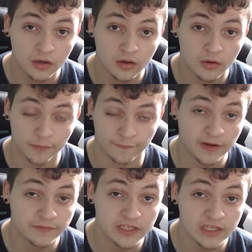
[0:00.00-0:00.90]
or
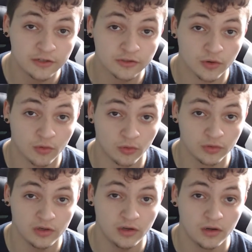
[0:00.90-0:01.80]
15 years or
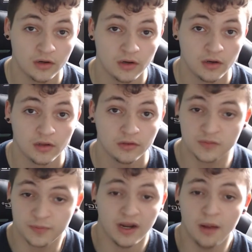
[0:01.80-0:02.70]
older, the
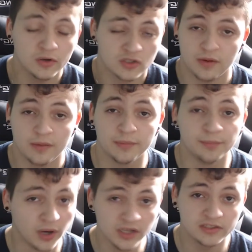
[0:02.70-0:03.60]
speedometers are probably
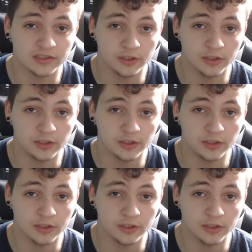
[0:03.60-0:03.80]
busted.